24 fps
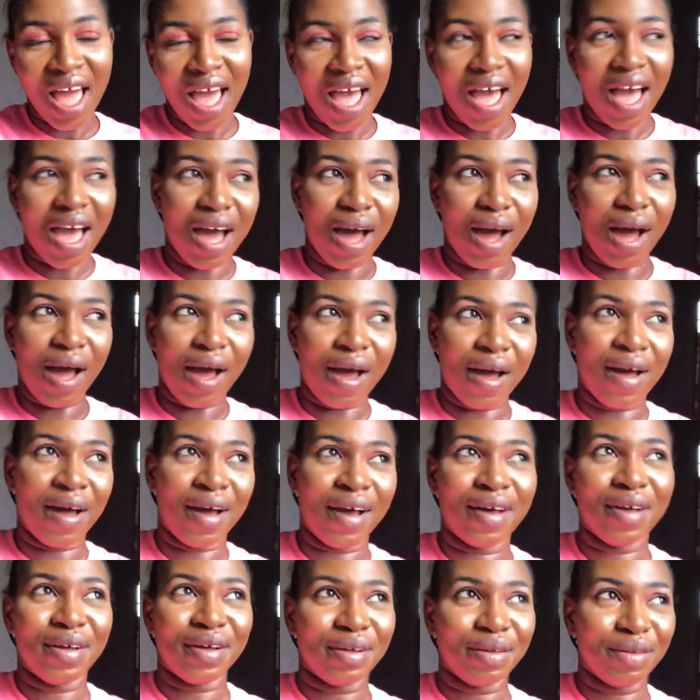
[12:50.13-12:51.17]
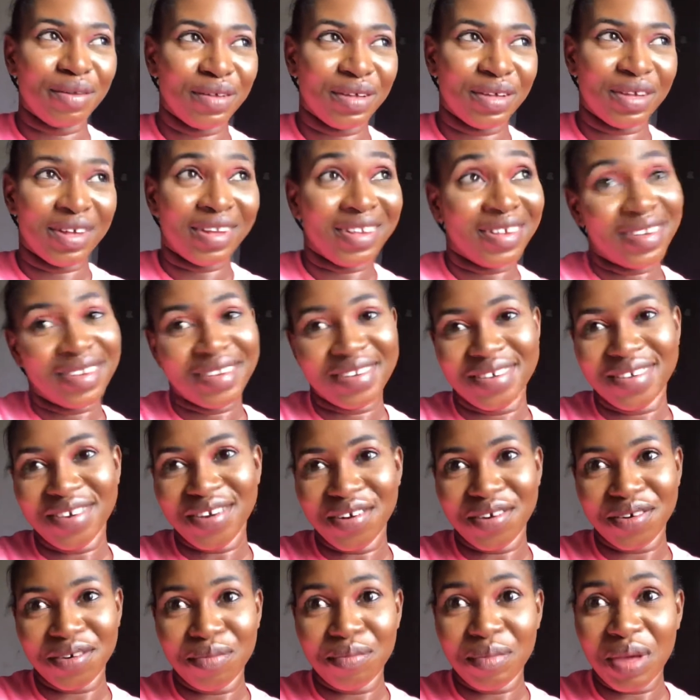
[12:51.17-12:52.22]
Ah,
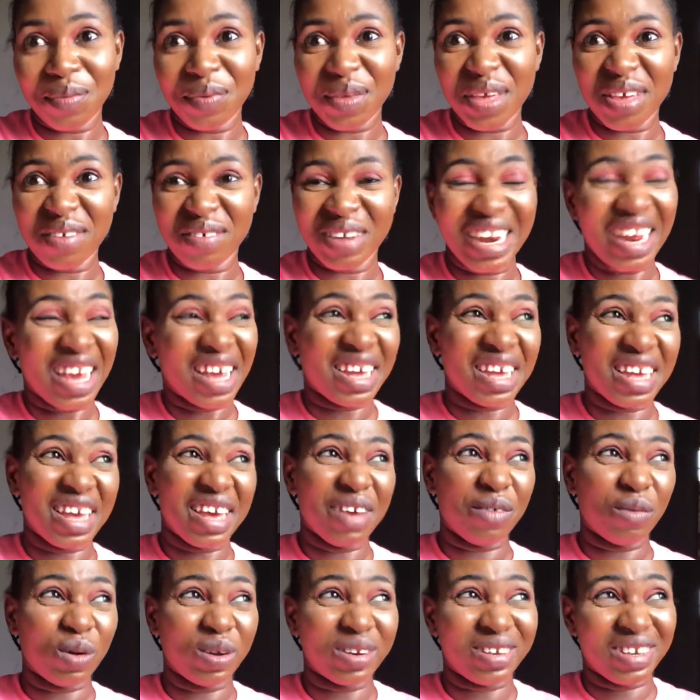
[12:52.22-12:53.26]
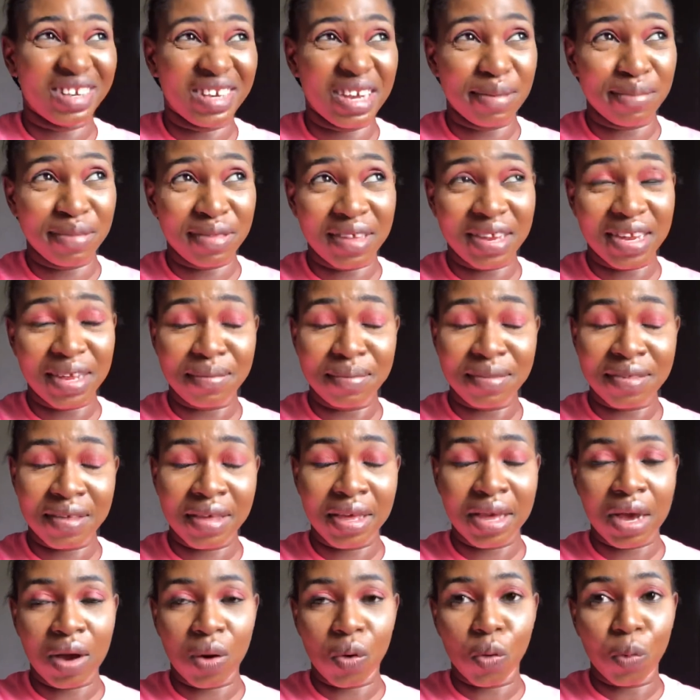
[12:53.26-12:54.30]
yo, maybe when I hear what them say, them say,
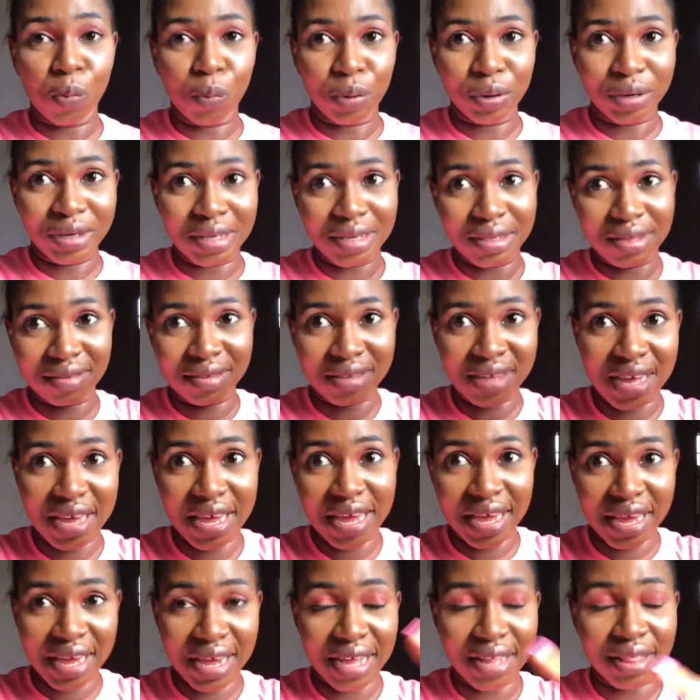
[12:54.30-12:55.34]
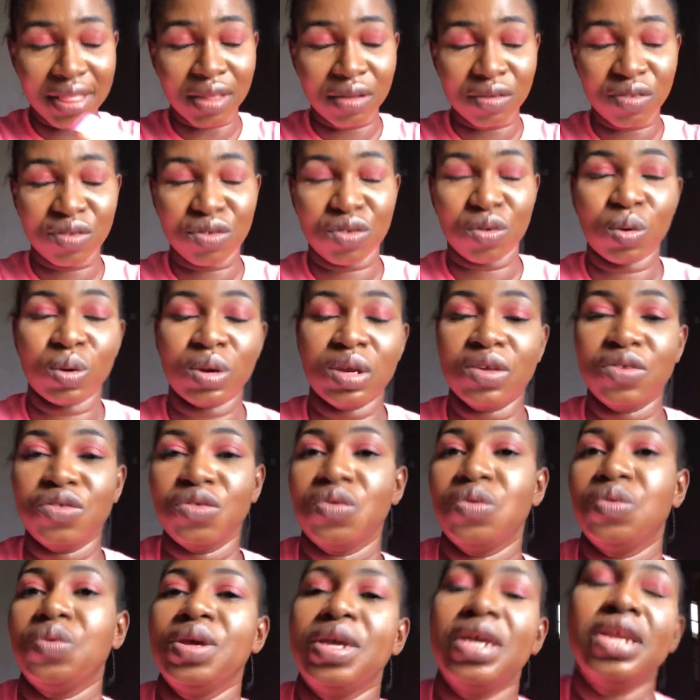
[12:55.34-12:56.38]
I'll put it here at the, on the
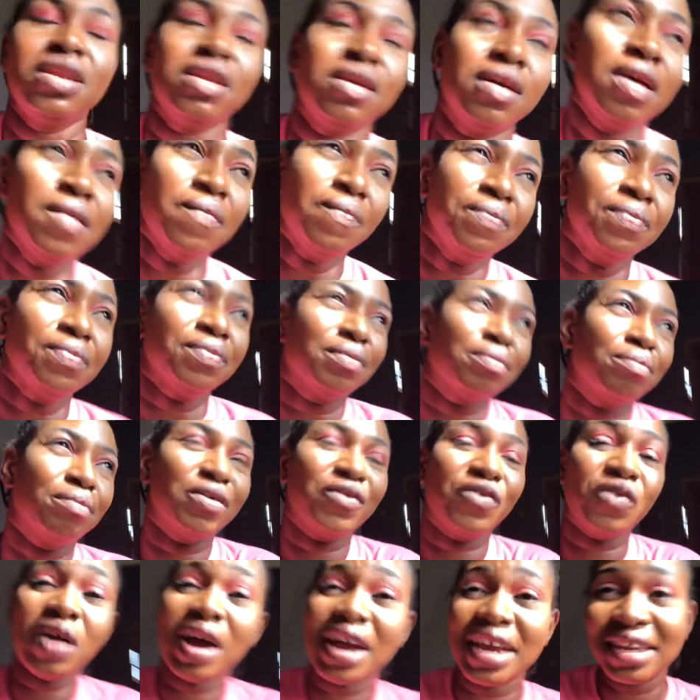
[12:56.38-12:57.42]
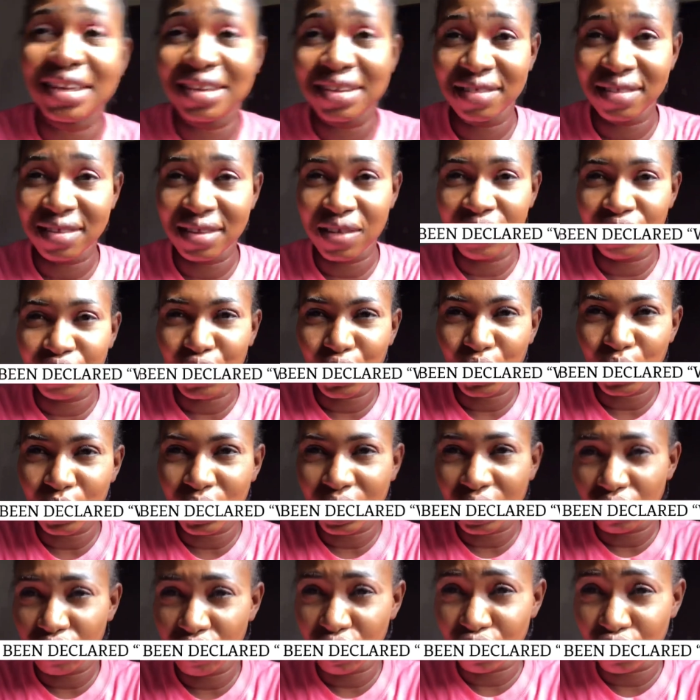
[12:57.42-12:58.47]
screen. Before I edit the video, the
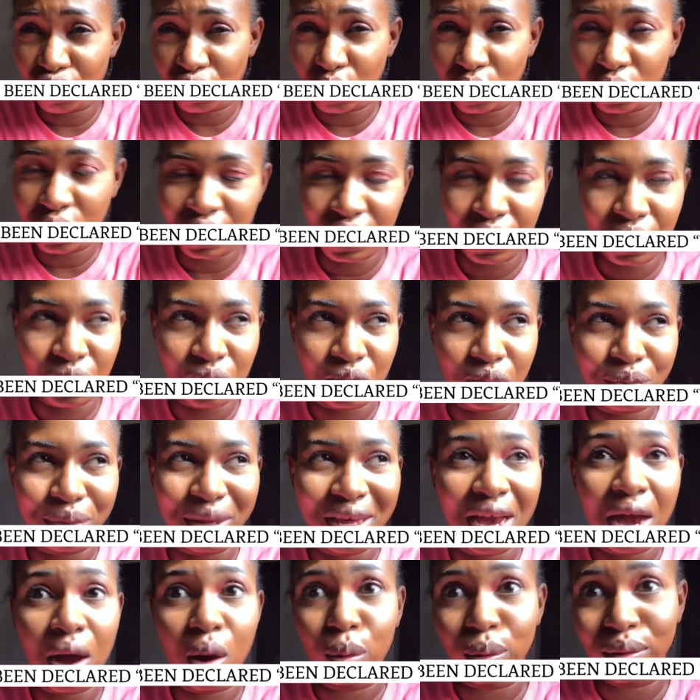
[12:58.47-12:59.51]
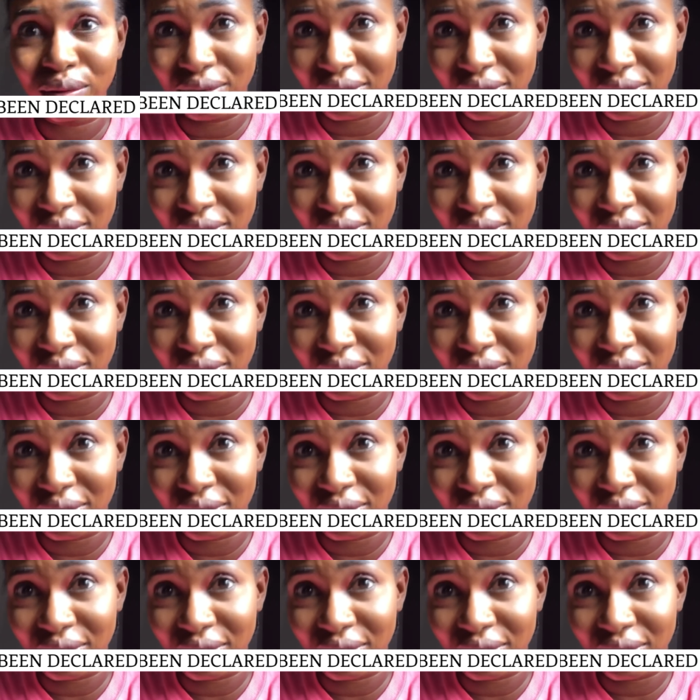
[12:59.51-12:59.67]
results will be out